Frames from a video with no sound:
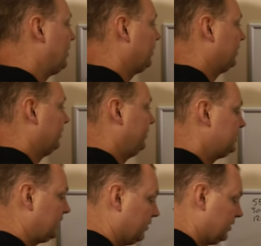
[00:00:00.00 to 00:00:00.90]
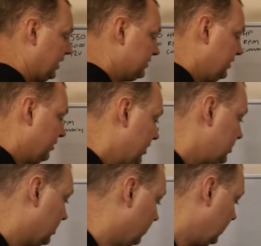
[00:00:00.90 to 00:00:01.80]
how we're going to discover density
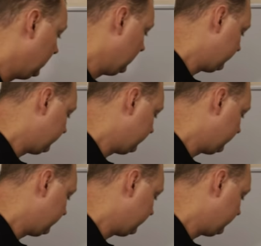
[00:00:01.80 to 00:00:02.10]
ratio